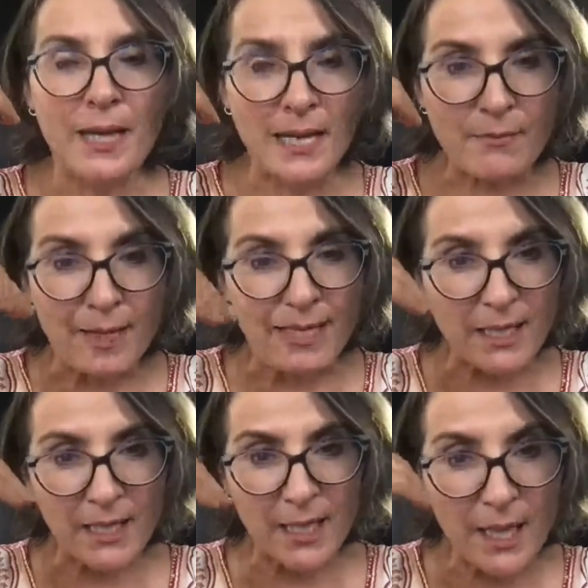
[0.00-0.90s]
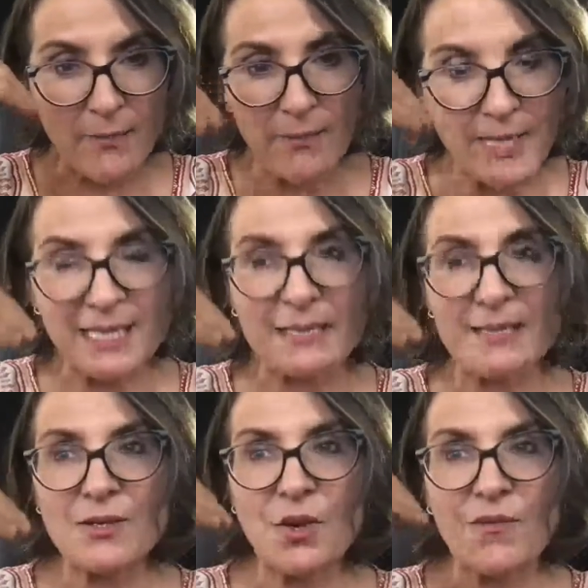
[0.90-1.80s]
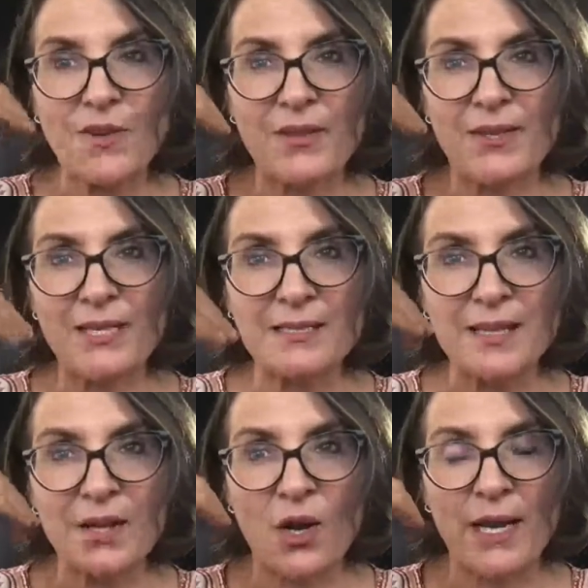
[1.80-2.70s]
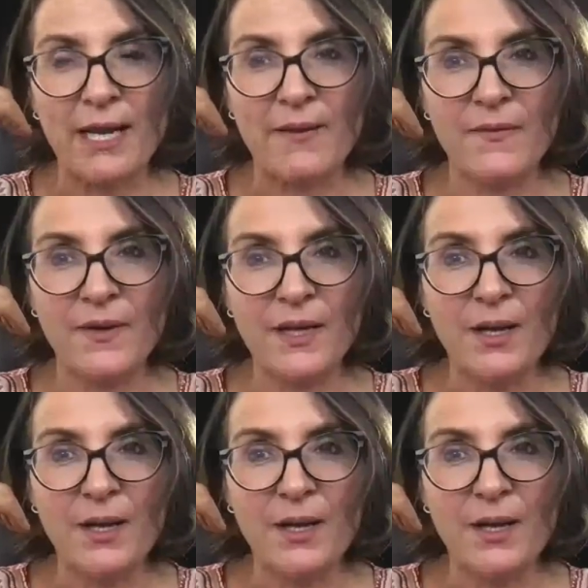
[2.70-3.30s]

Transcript: and making amends of the things that I have